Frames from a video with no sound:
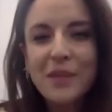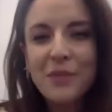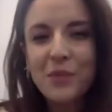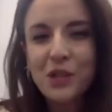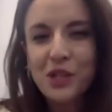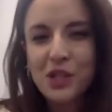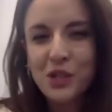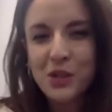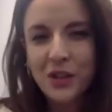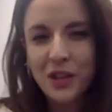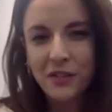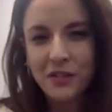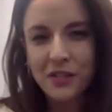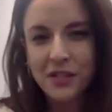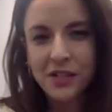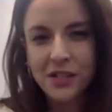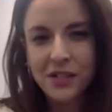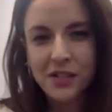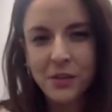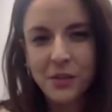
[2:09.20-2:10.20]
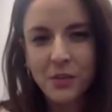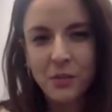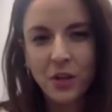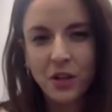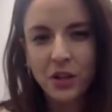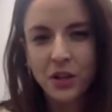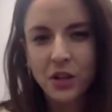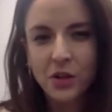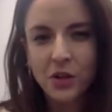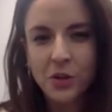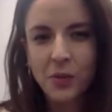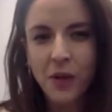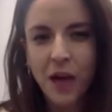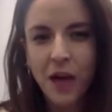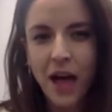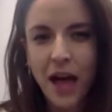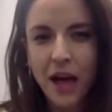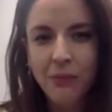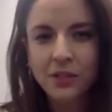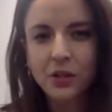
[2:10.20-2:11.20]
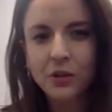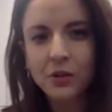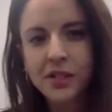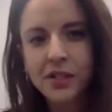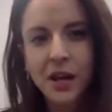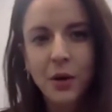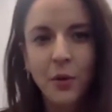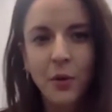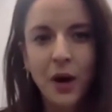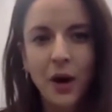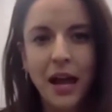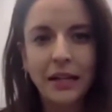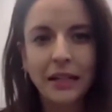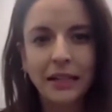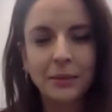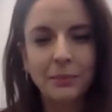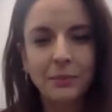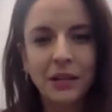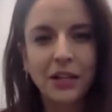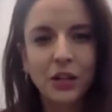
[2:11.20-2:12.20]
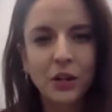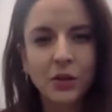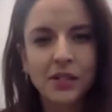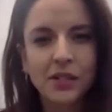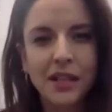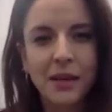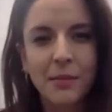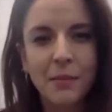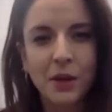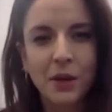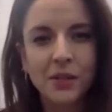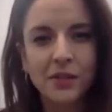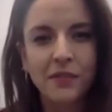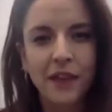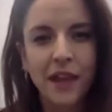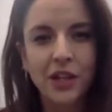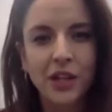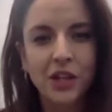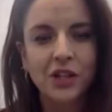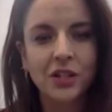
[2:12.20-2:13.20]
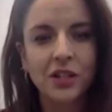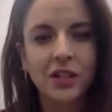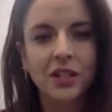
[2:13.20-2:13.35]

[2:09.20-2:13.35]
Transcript: would you give to someone who's perhaps lost their way a little bit, lost their motivation,